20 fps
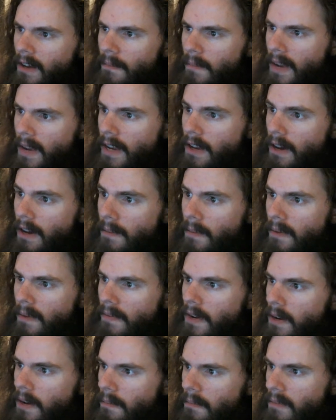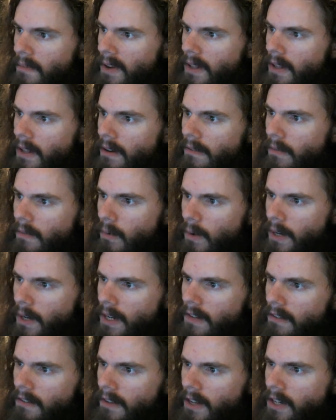made up of an umbrella of
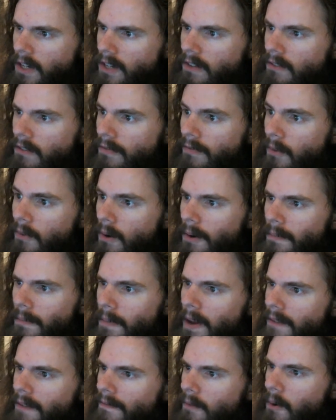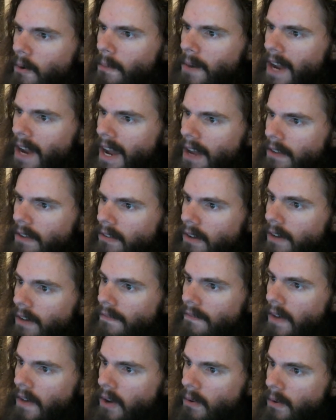organizations formed by former Azov
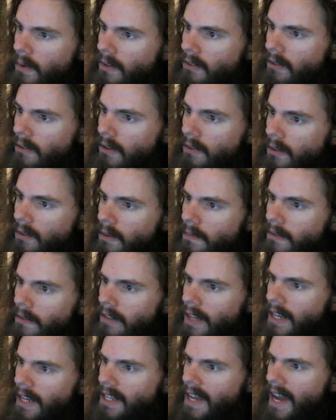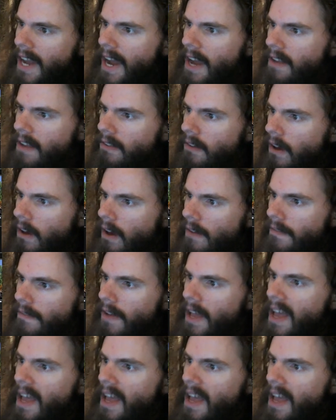veterans or groups linked to Azov,